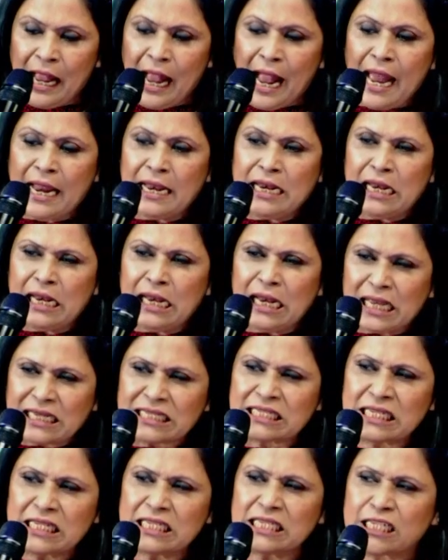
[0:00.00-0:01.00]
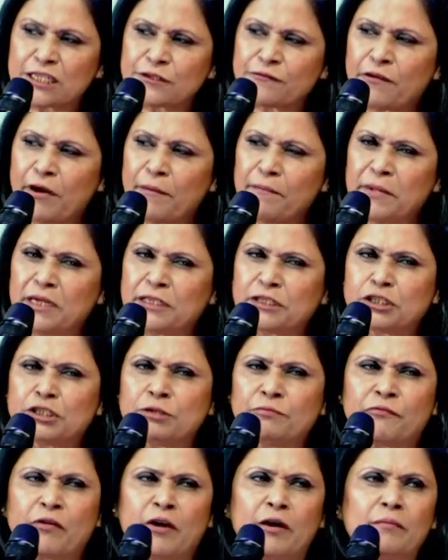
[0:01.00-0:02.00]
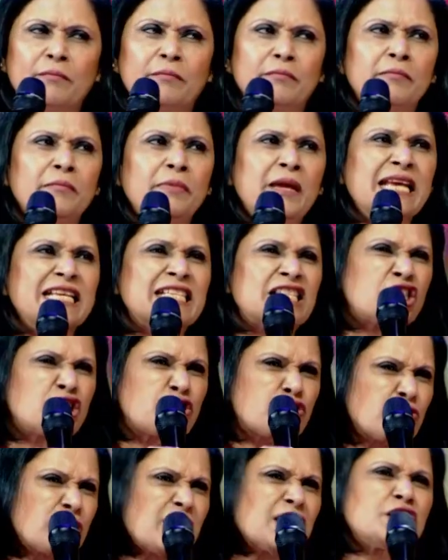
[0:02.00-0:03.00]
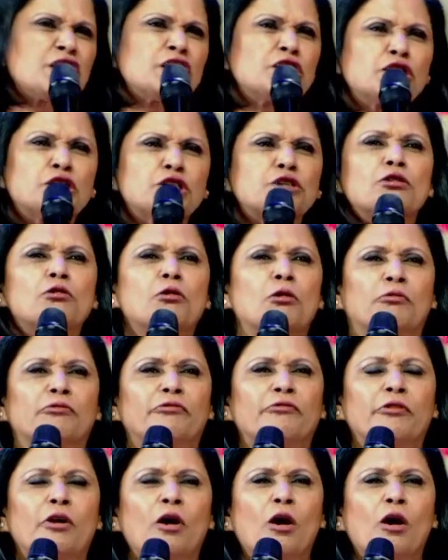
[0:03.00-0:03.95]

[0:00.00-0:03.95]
And lessons from, the, from his treasure trove